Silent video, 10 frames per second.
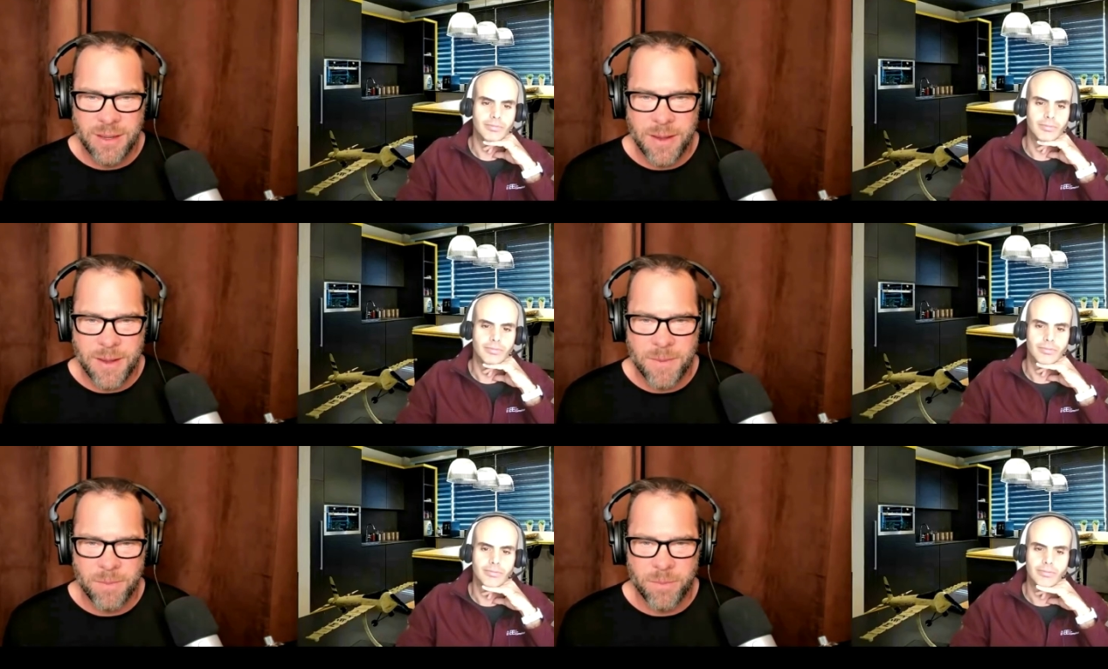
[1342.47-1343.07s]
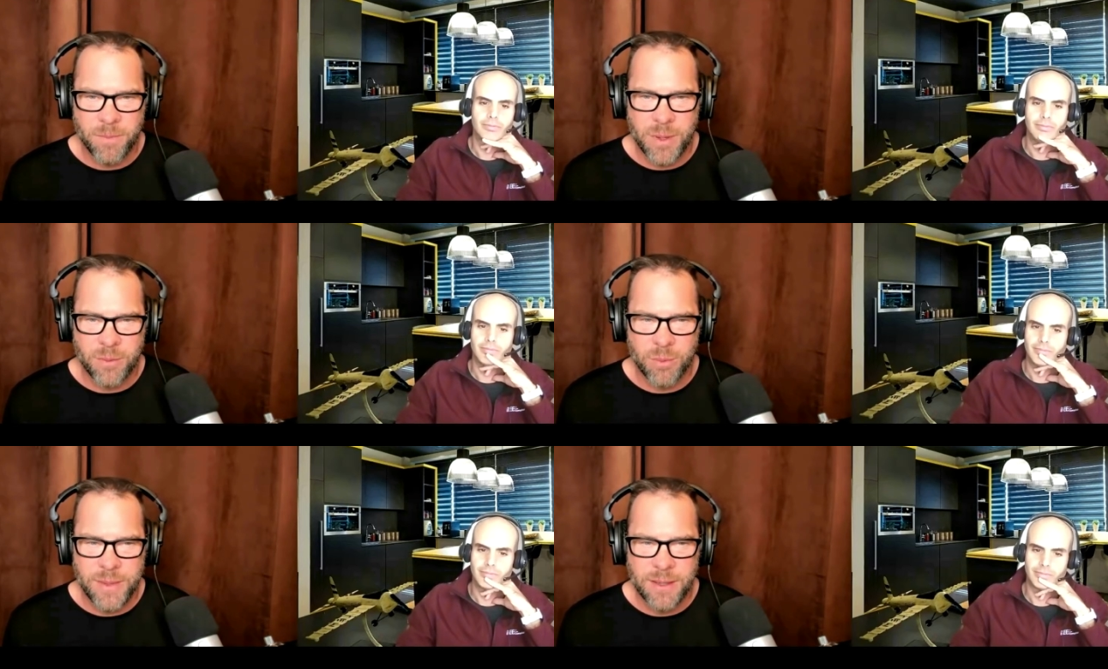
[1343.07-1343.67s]
Speaker 1: Um,
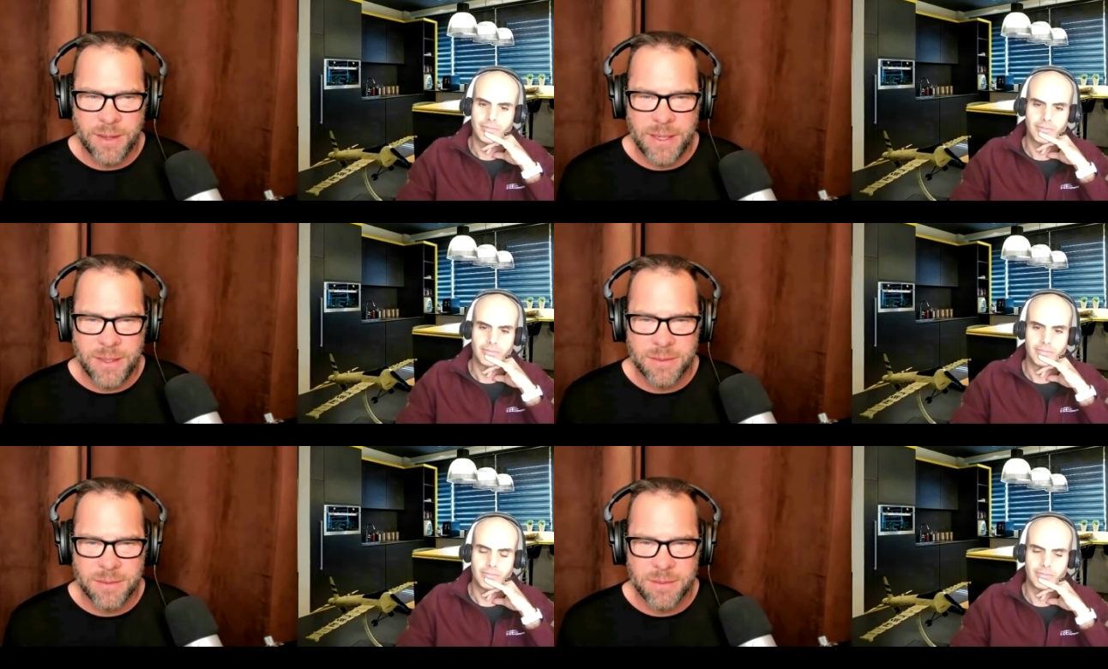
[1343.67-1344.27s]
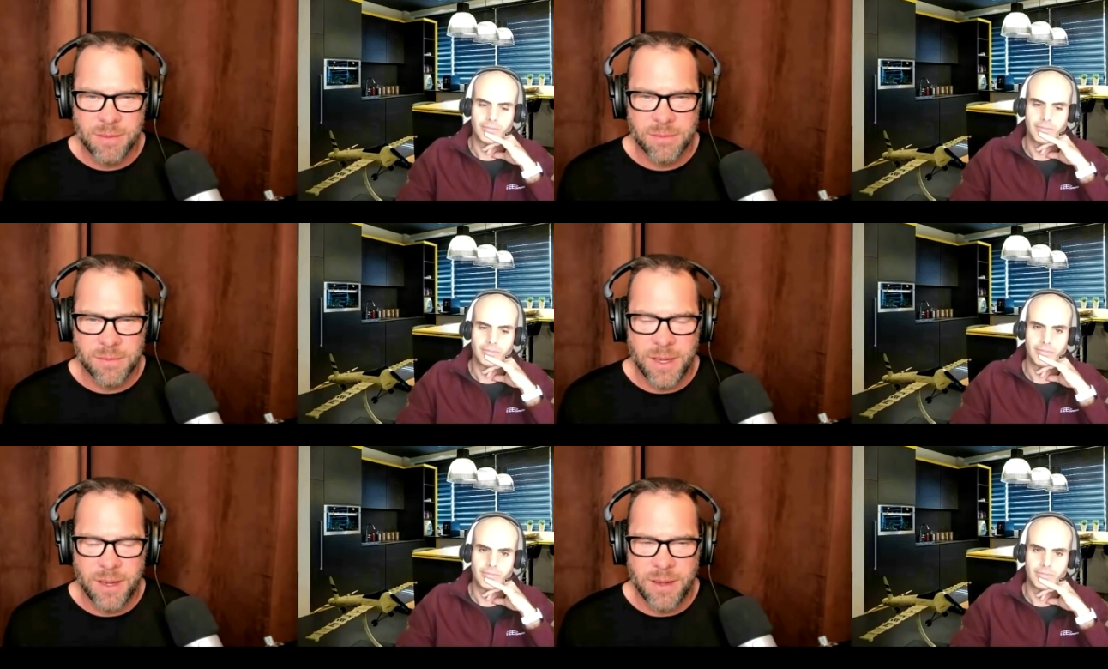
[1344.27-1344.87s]
but really,
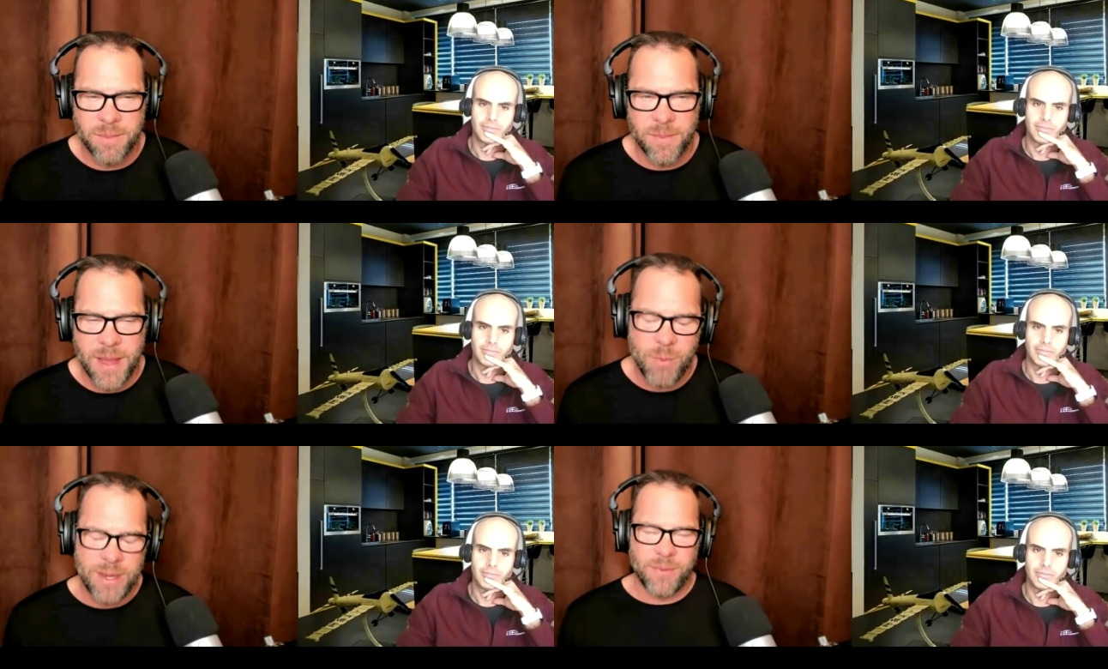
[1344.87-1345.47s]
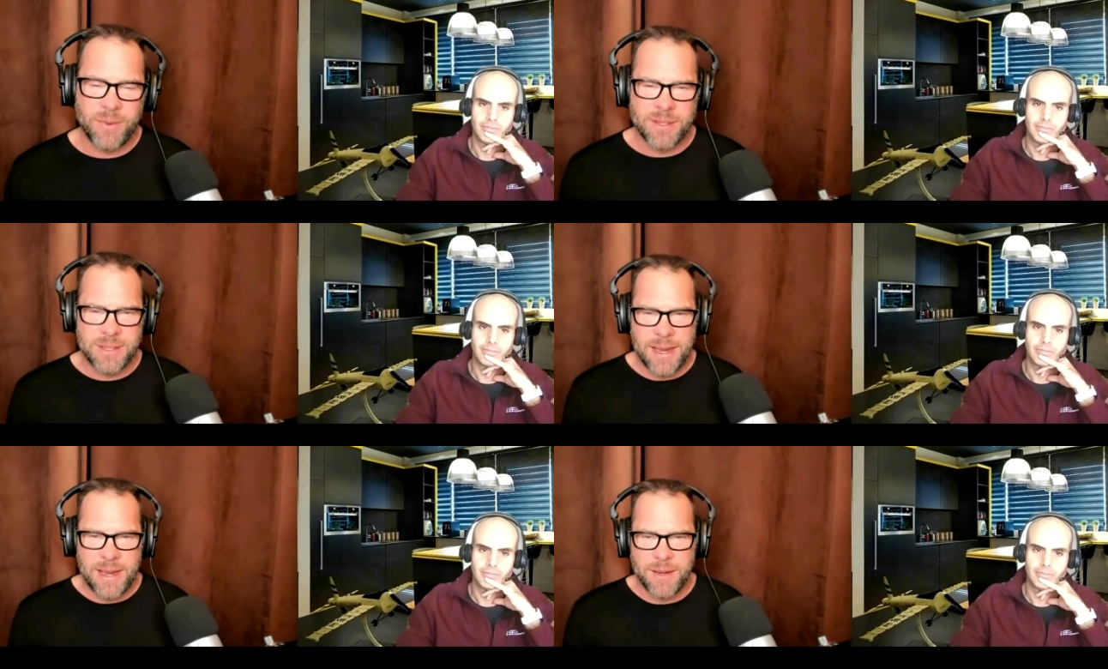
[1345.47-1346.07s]
um, I would have to
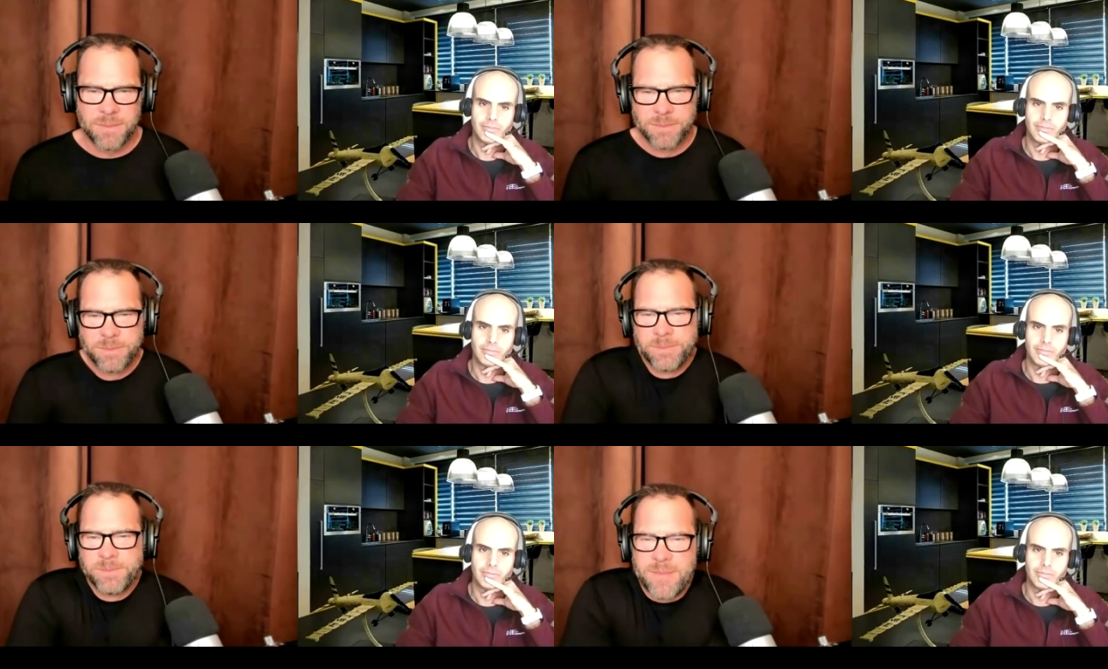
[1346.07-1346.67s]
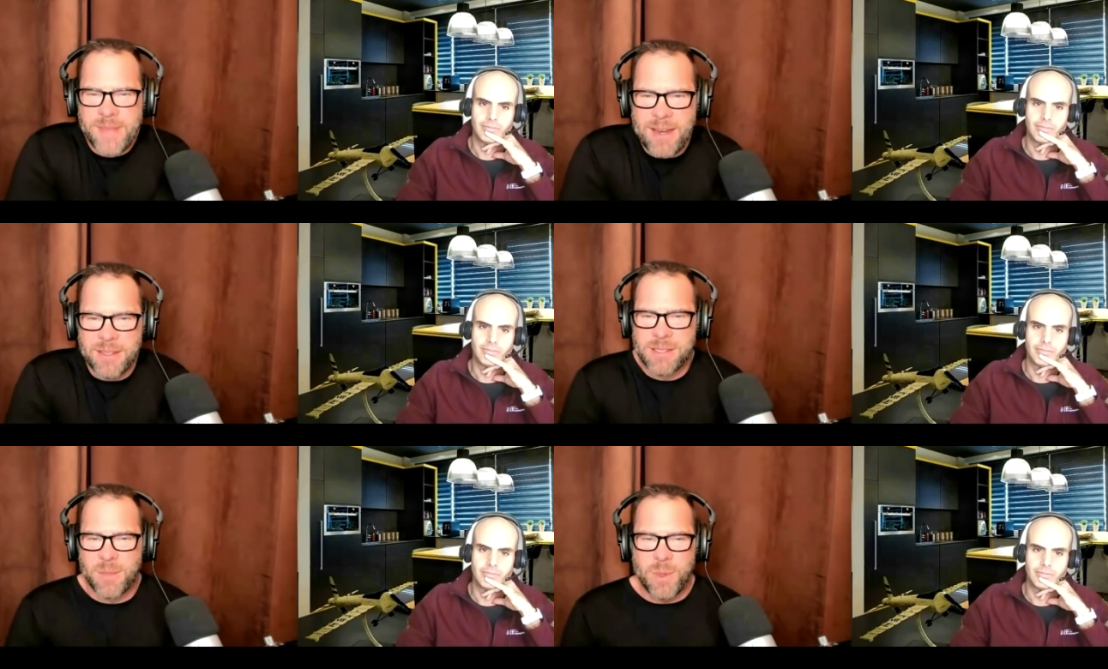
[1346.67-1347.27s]
say that
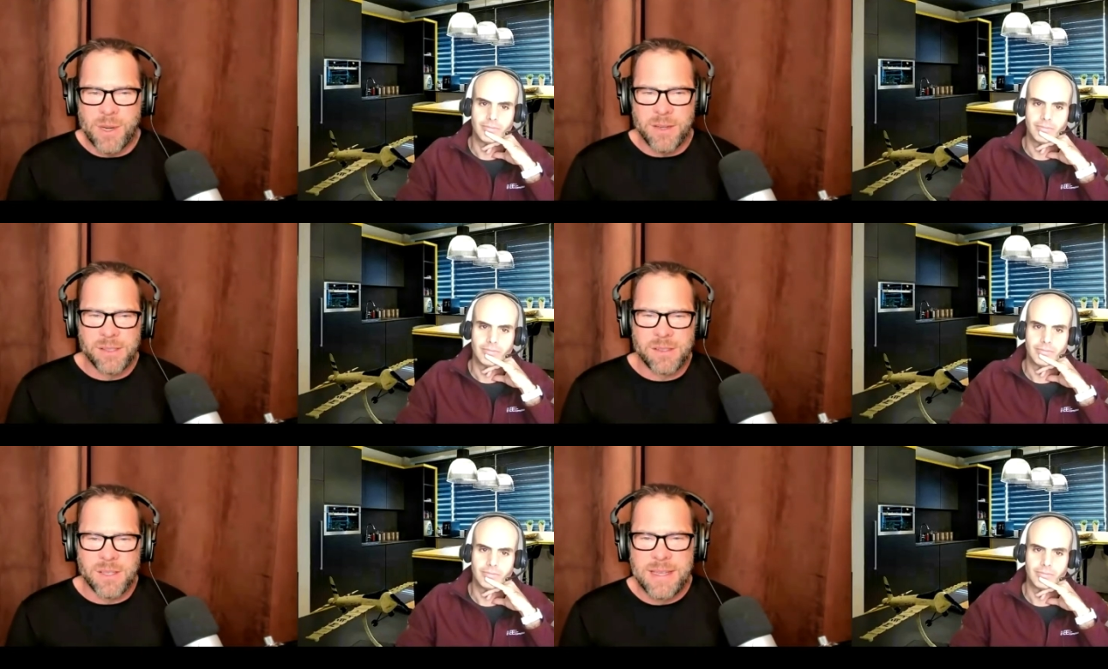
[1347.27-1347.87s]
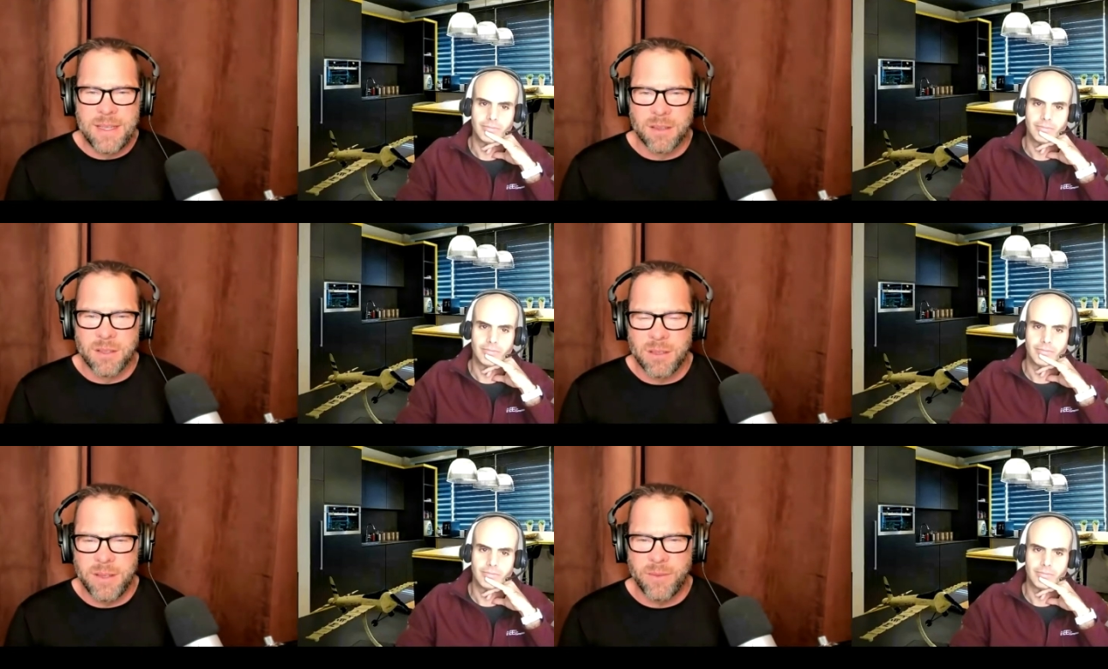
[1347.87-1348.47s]
experience and then
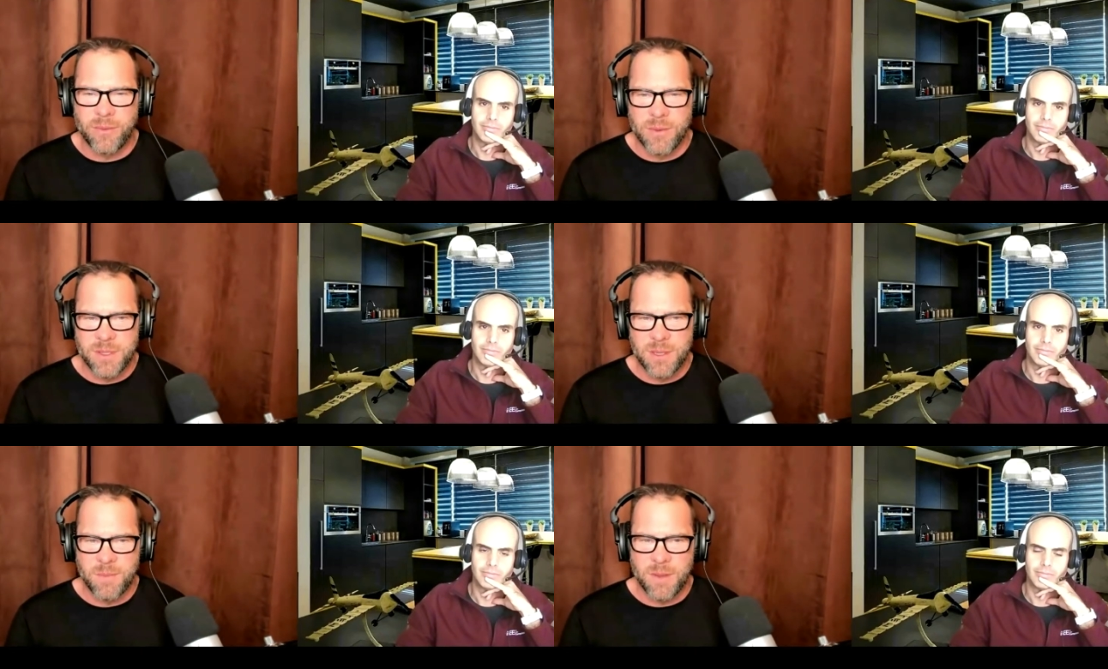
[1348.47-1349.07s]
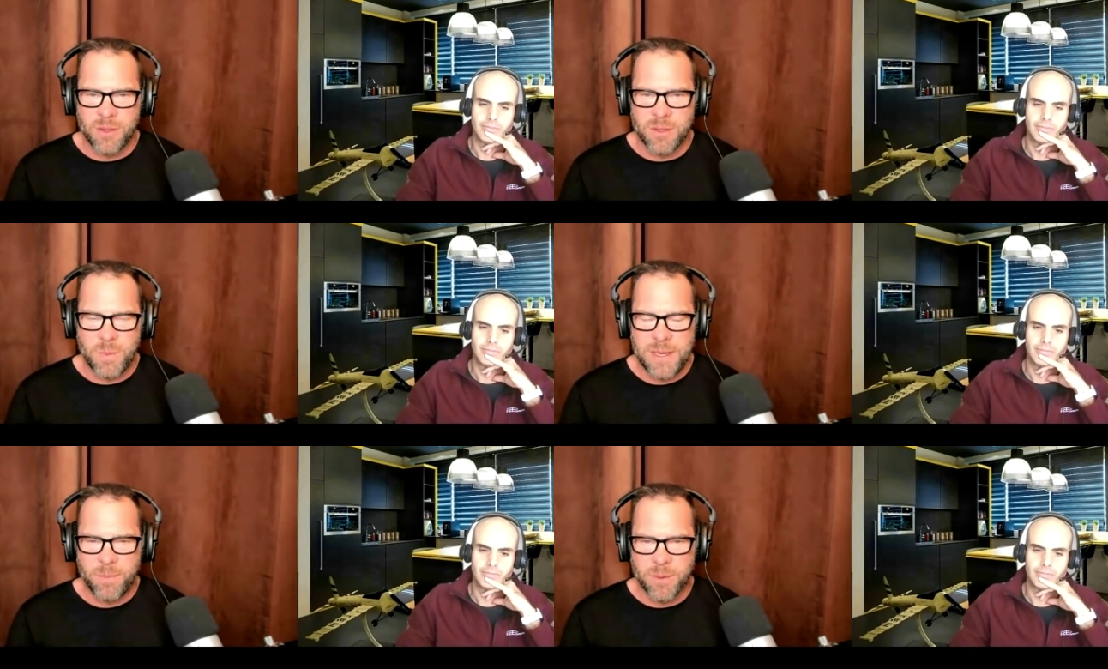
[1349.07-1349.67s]
learning from some of those
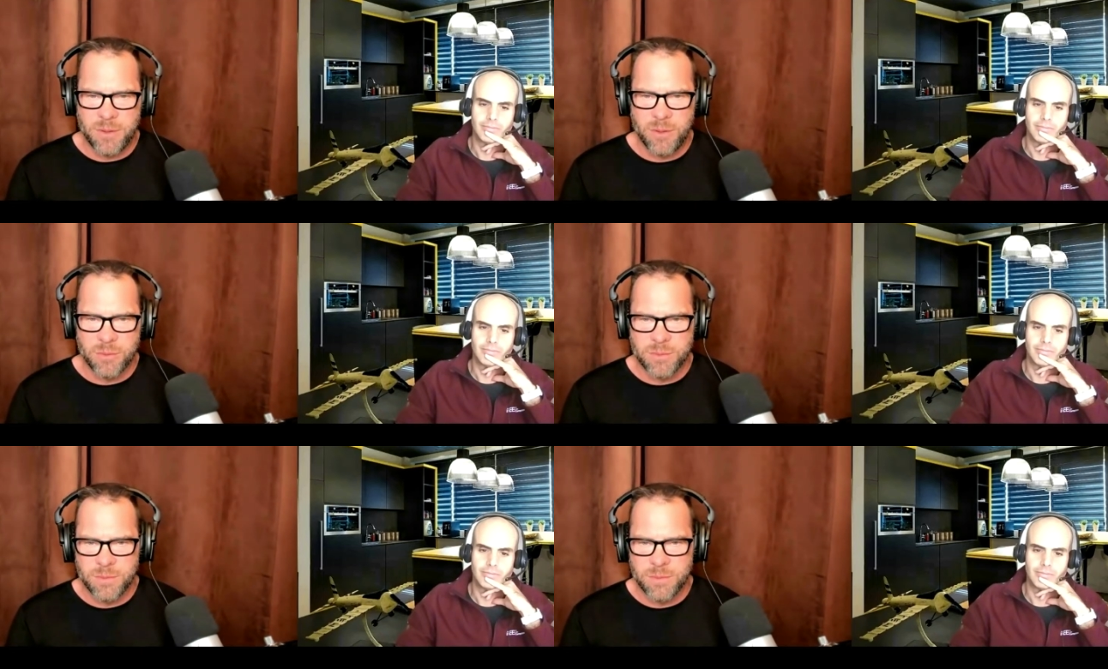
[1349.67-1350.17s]
people who